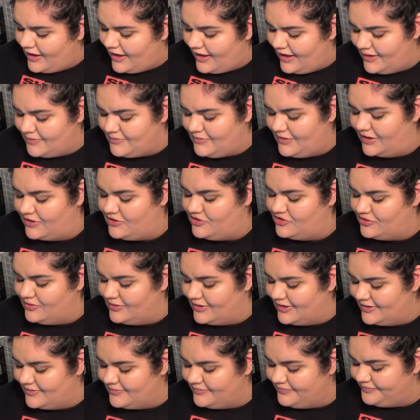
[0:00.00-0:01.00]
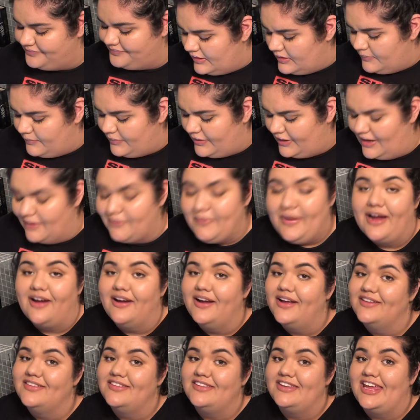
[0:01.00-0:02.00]
I'm not sure. But
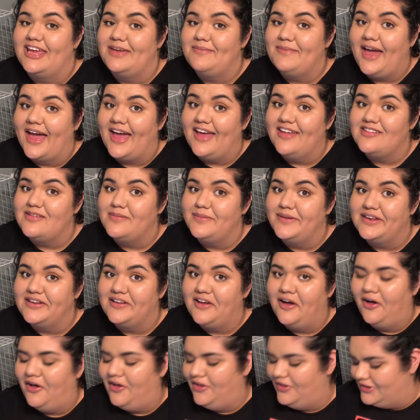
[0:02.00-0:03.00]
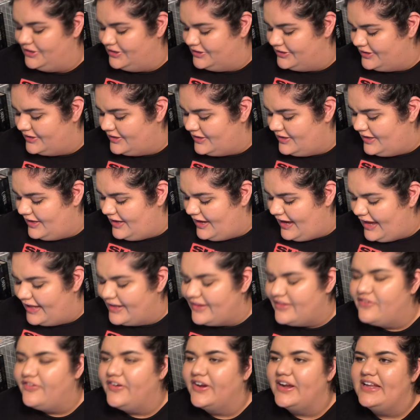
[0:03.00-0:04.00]
America's name has been called, and
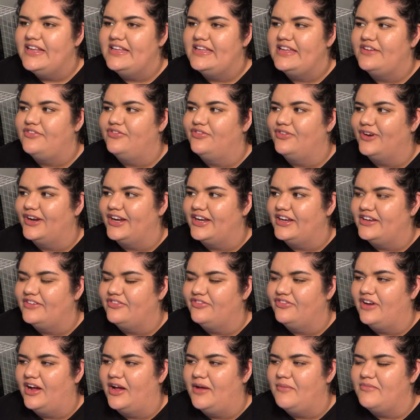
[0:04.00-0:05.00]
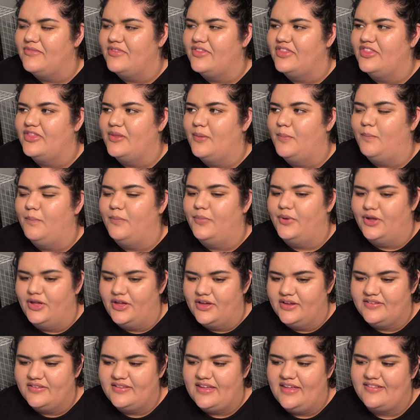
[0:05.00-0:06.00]
it's very different from the
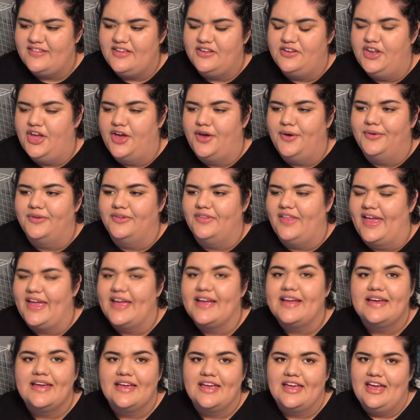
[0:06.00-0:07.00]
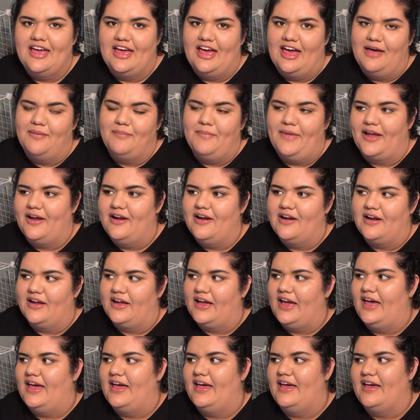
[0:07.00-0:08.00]
books. As you know, like
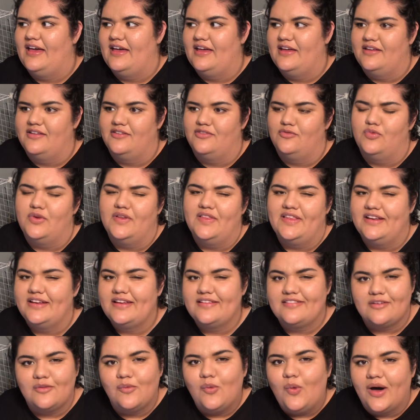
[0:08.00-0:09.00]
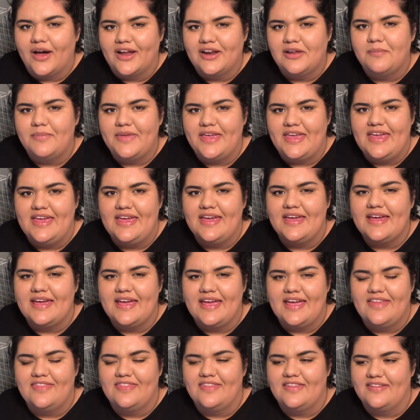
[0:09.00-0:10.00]
America really doesn't want to be
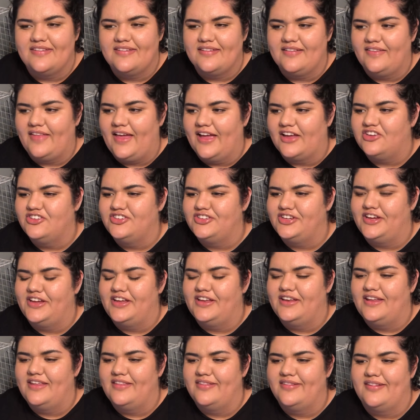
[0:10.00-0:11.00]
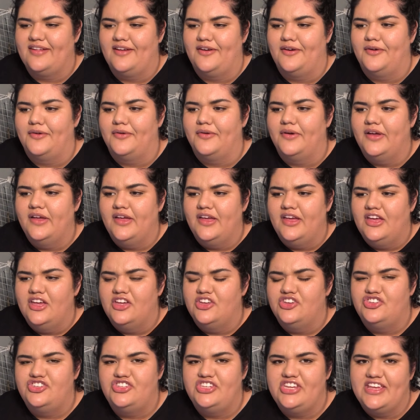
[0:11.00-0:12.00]
in the selection, and so
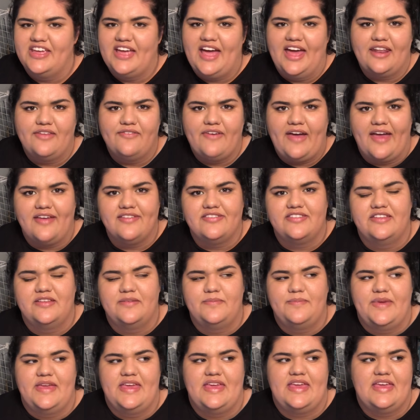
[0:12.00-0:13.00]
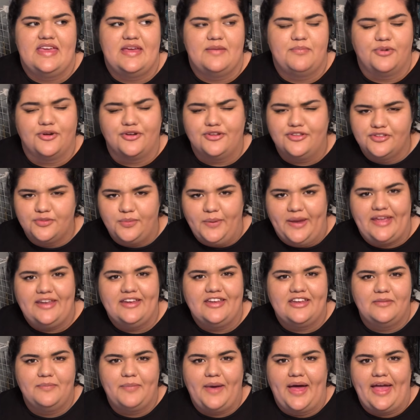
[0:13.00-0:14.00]
she kind of has to be
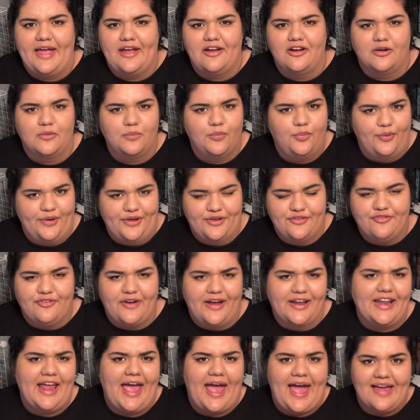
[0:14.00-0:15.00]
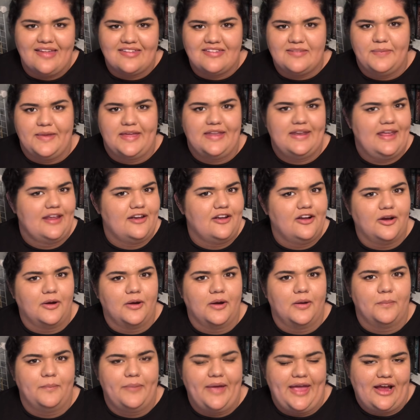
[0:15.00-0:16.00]
persuaded by her boyfriend Aspen and
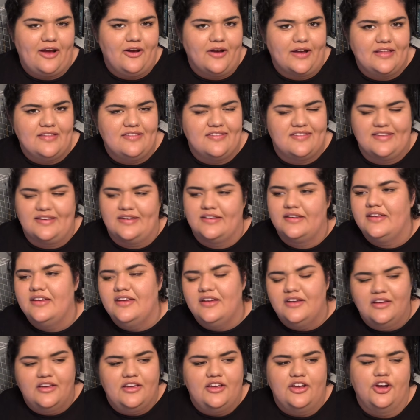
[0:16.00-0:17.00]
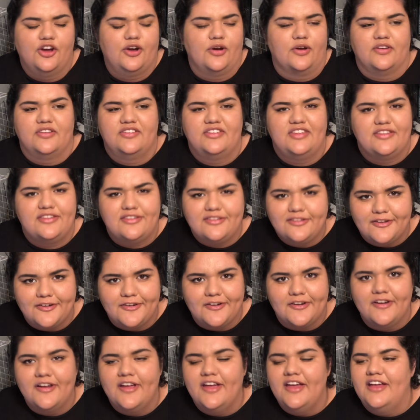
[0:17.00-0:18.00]
her parents and her
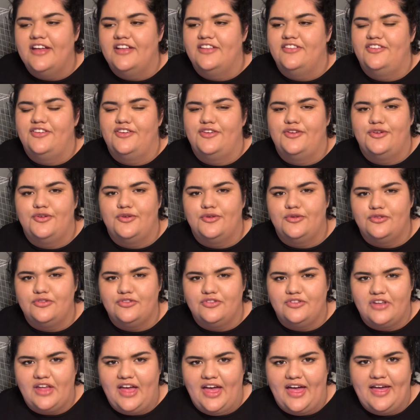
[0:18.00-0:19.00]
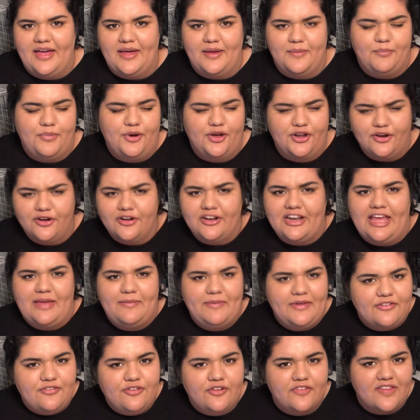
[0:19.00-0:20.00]
sister to uh, put her name
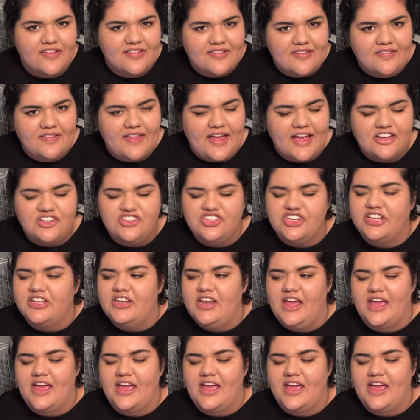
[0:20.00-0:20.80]
in for the selection.